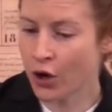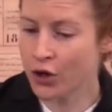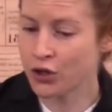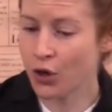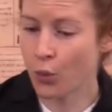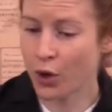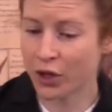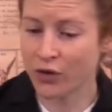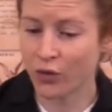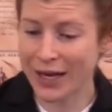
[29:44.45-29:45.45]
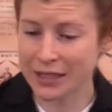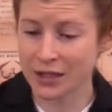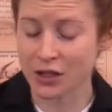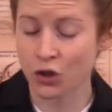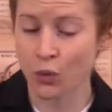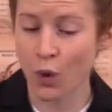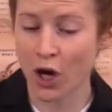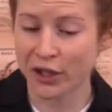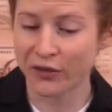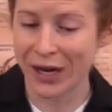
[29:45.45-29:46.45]
Those who were in
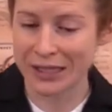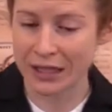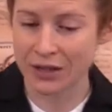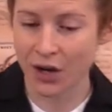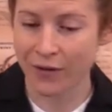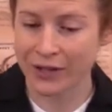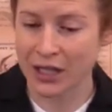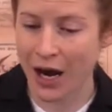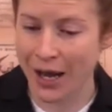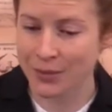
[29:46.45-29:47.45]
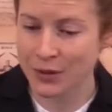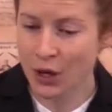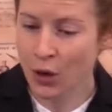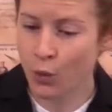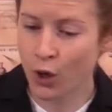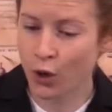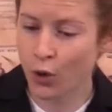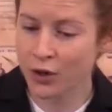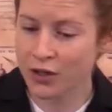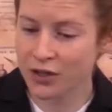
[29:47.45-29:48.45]
residence oftentimes were
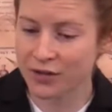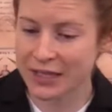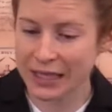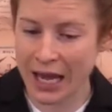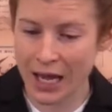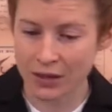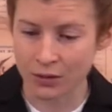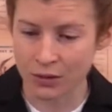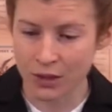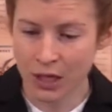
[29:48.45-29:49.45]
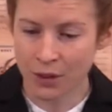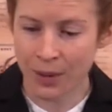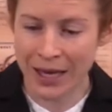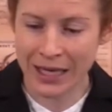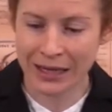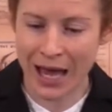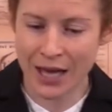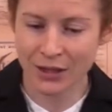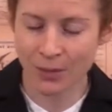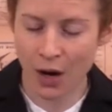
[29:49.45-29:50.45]
causes of scandal by their
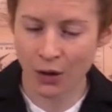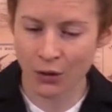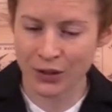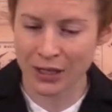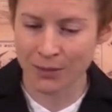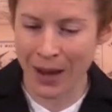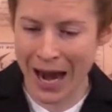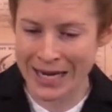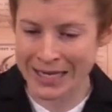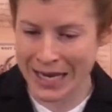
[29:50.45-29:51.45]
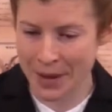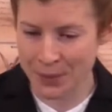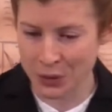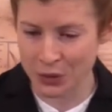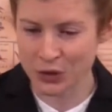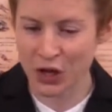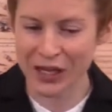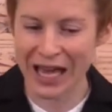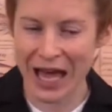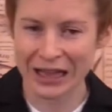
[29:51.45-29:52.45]
lax morals and bad example. So
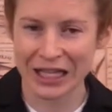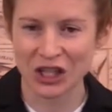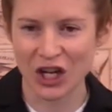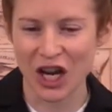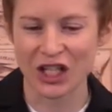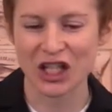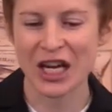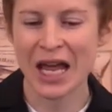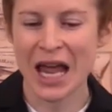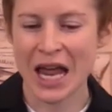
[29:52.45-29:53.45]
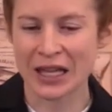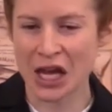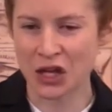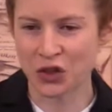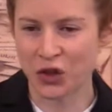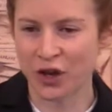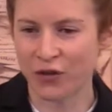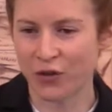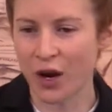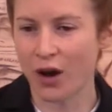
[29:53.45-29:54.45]
the Catholic Church in the history
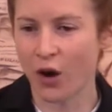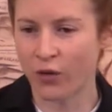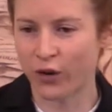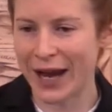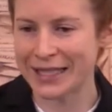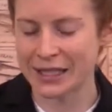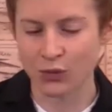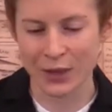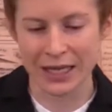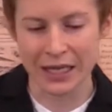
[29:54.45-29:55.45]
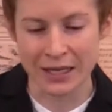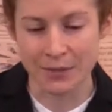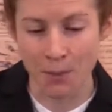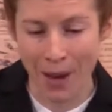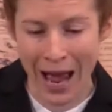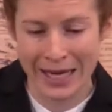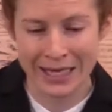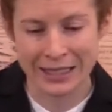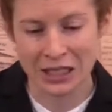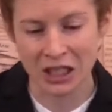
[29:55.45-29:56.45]
of Francis was in a bad
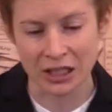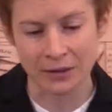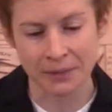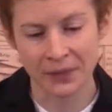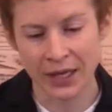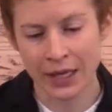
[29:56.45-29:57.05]
condition.